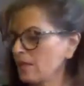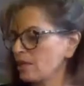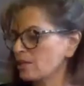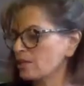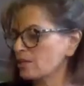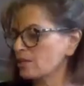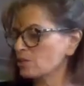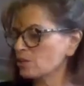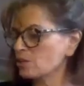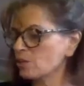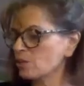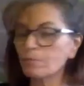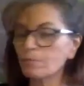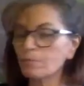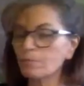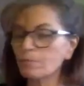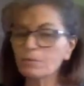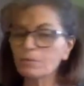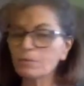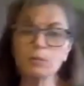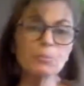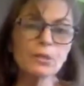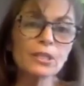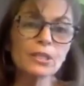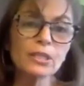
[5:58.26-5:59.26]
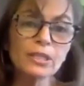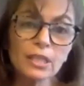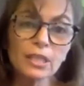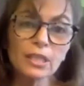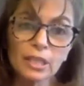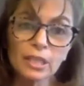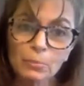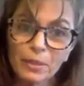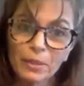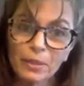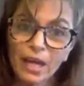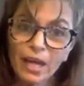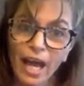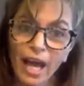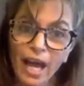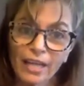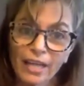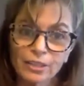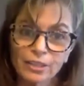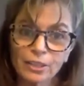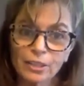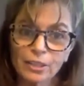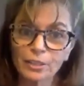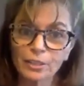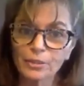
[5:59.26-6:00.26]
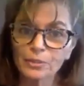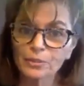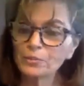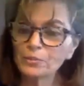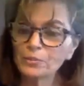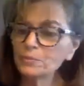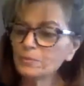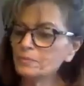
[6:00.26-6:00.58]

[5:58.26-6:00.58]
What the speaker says: So I'm going to put a little bit of hot glue.